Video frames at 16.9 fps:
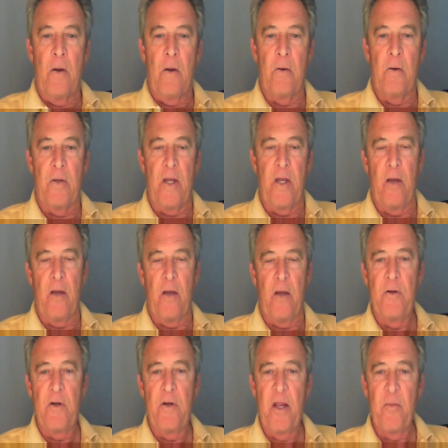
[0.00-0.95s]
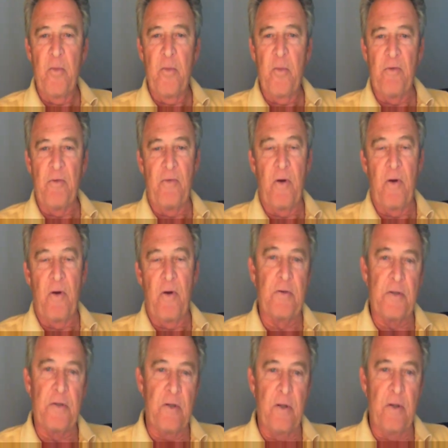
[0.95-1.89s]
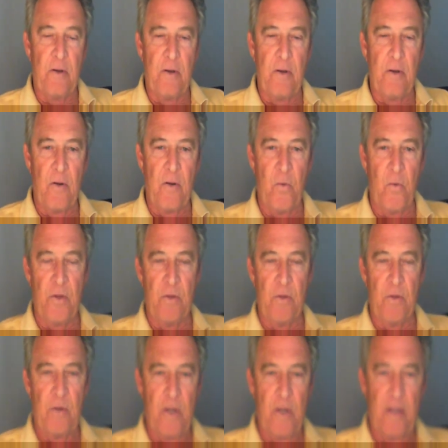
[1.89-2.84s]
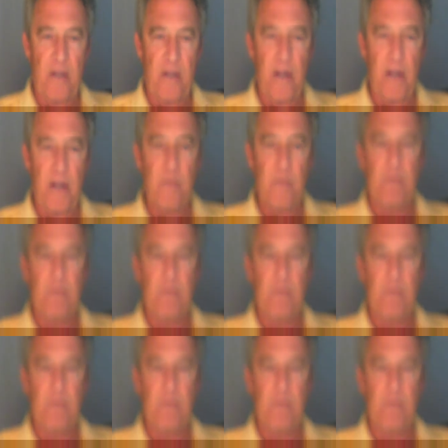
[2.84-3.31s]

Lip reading: Okay, on your labor defaults, when you click that labor